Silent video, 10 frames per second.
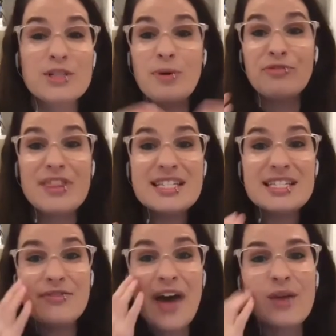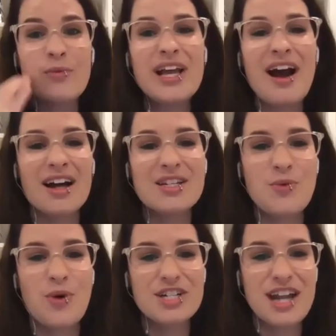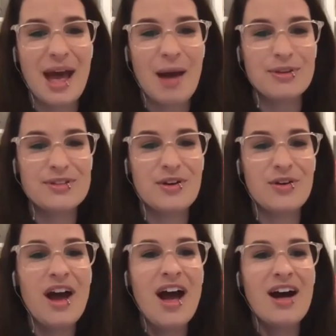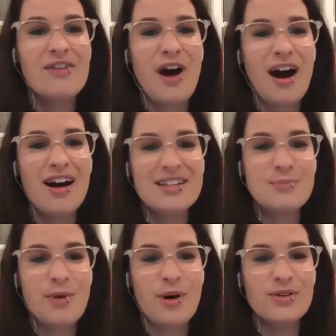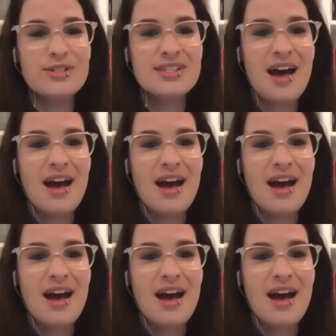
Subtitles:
But for this event, we got to watch an episode of Cosmos,